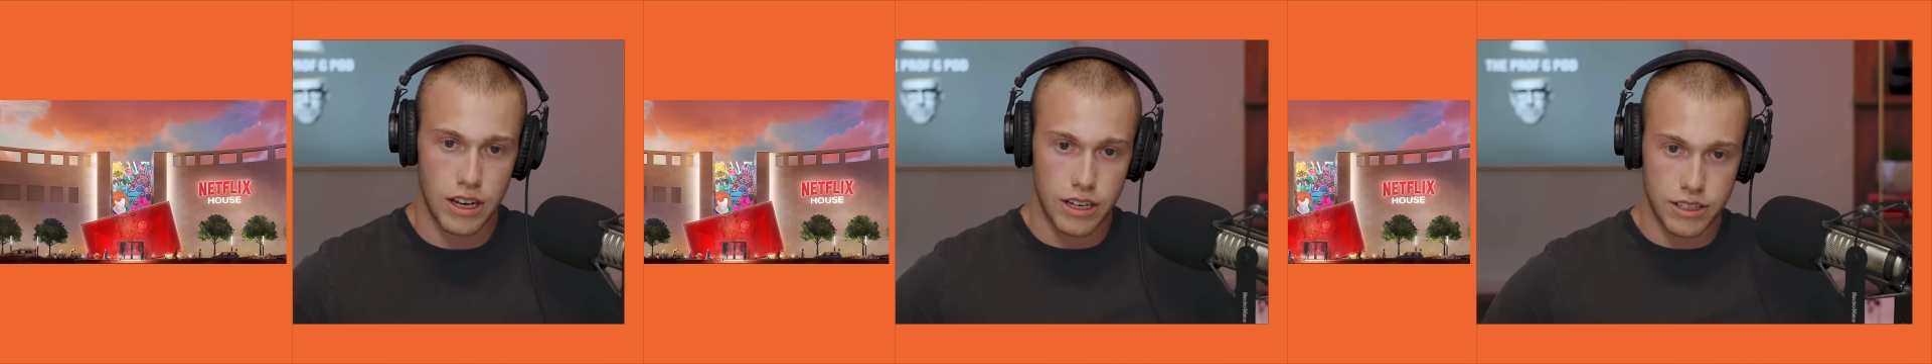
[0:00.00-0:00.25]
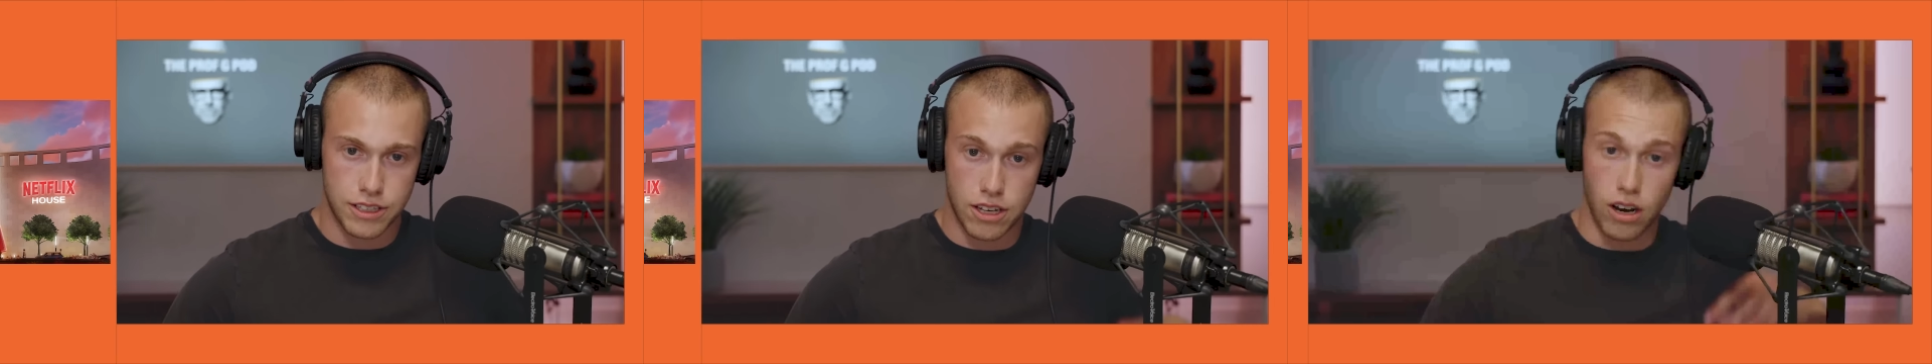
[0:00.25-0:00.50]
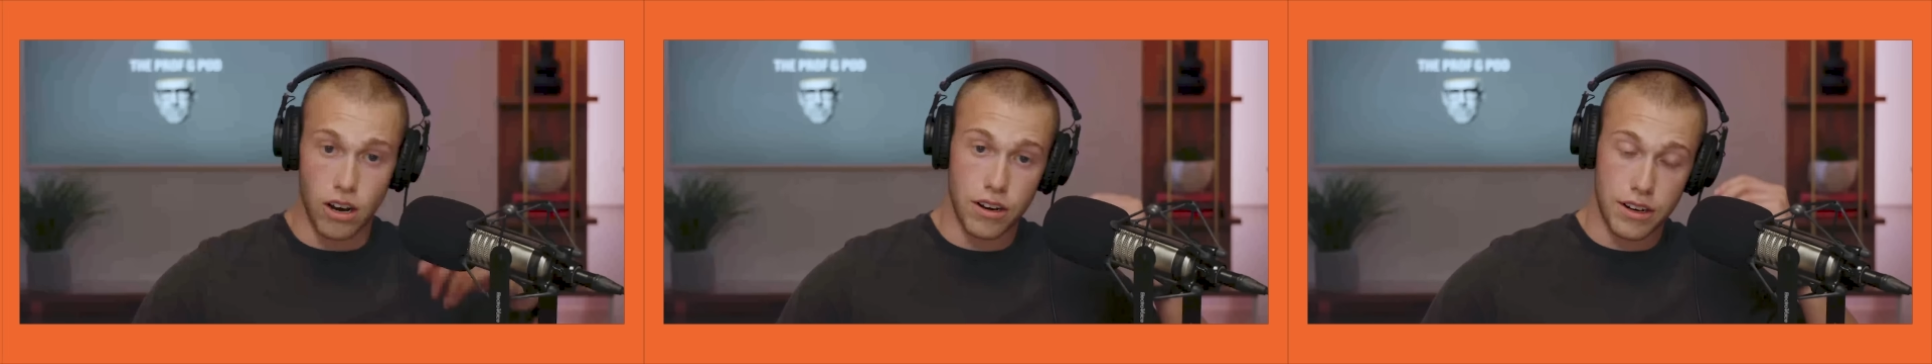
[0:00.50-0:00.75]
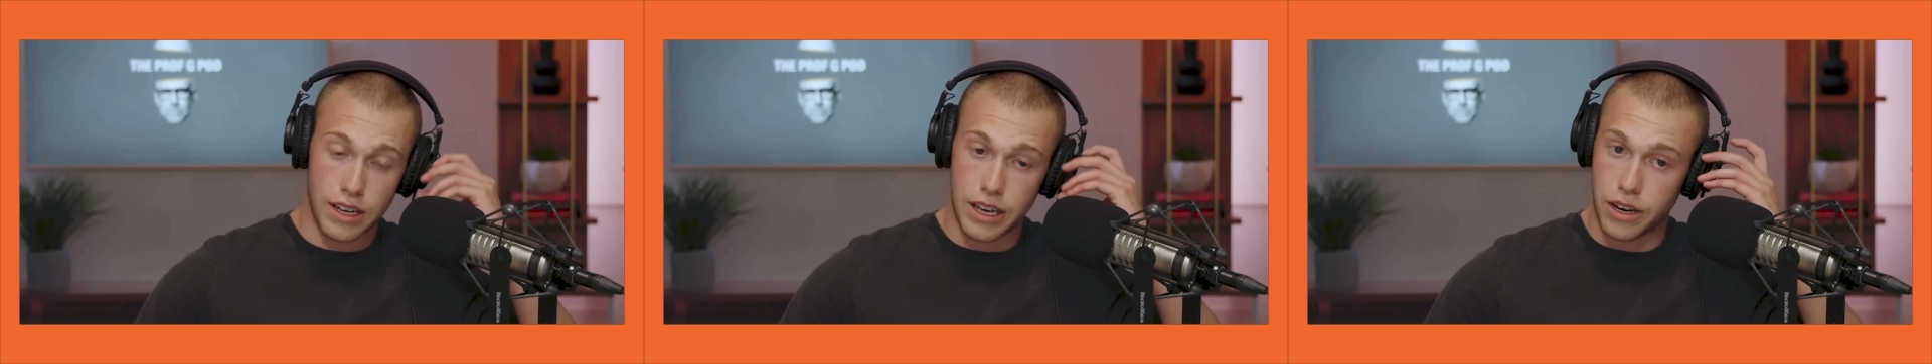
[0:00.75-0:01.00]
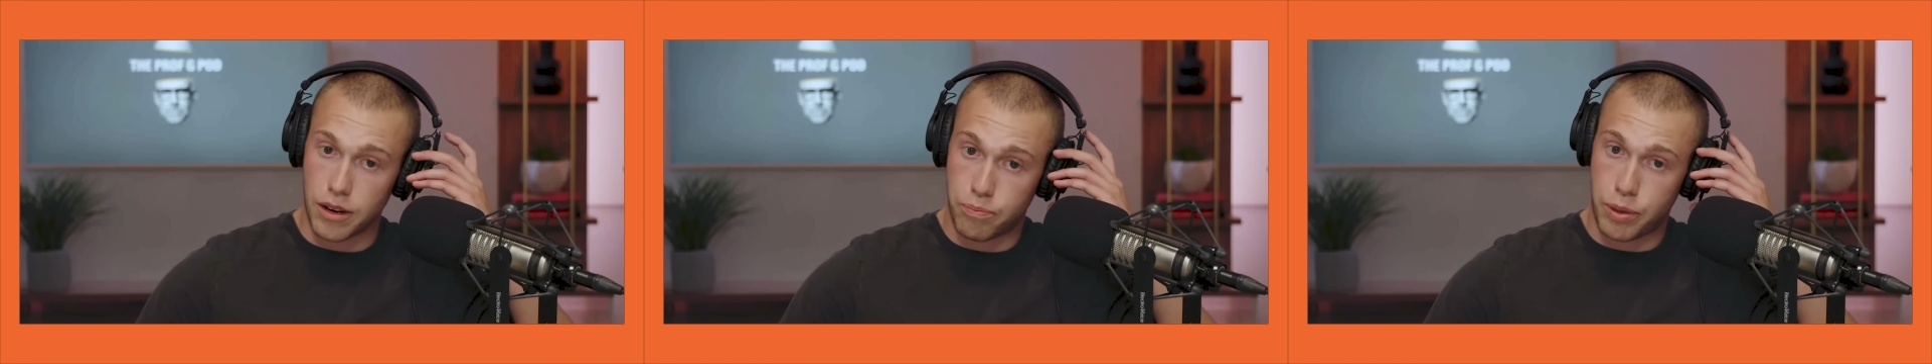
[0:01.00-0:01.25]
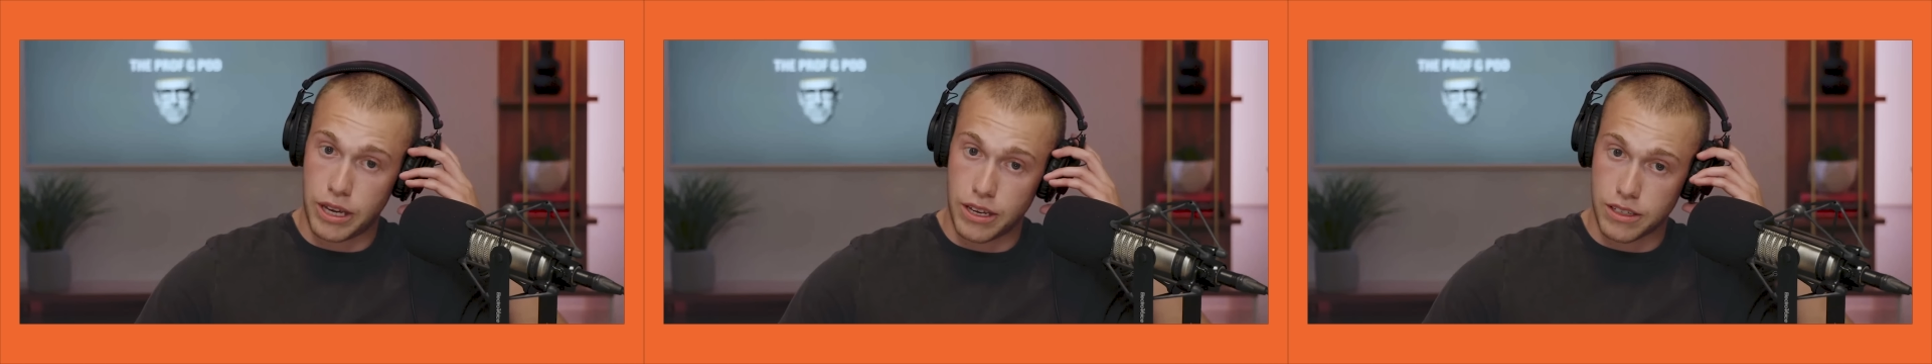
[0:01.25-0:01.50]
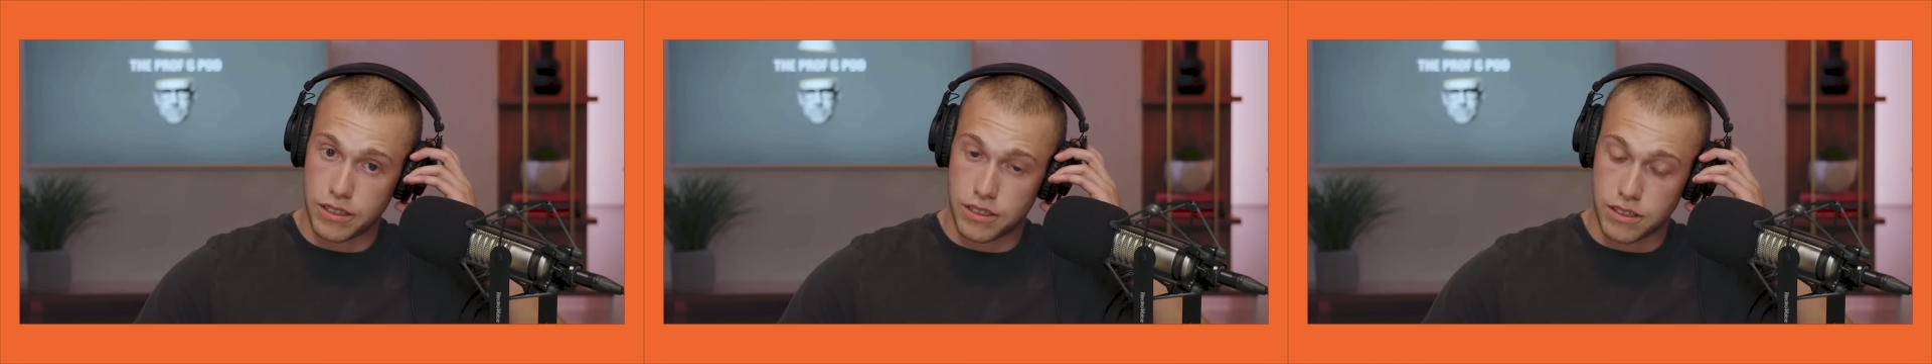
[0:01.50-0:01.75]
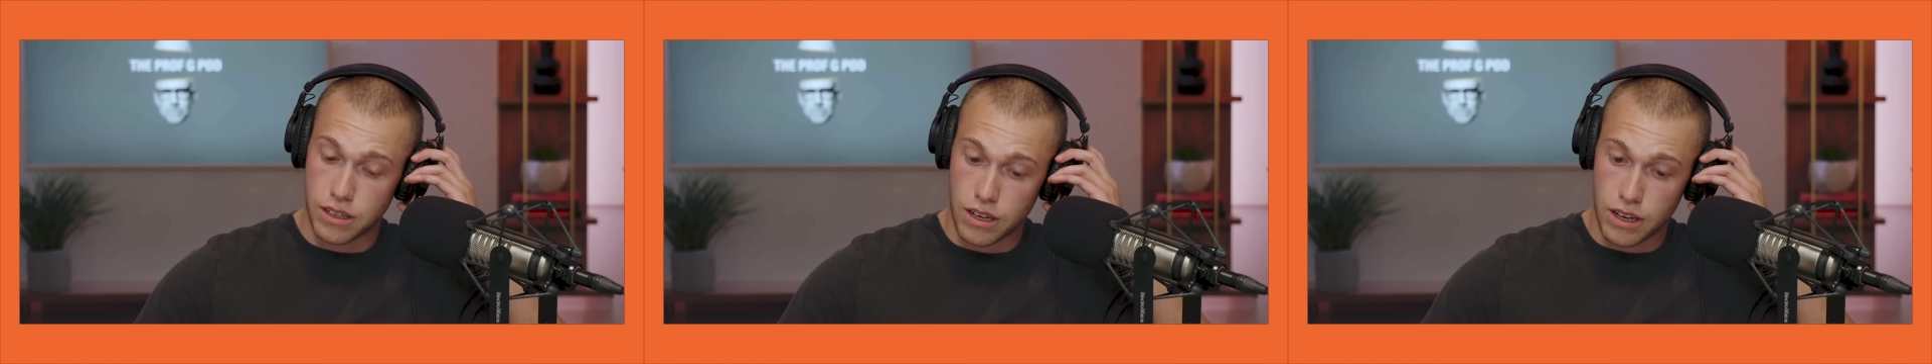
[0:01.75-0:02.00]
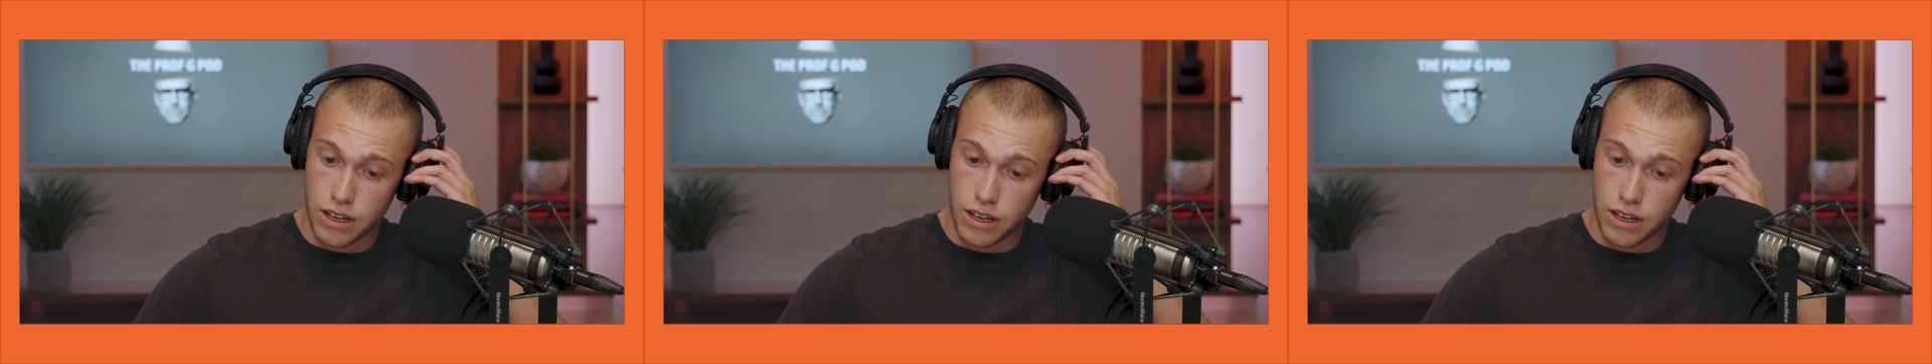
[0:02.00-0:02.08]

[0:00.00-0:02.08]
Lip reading: Scott, it appears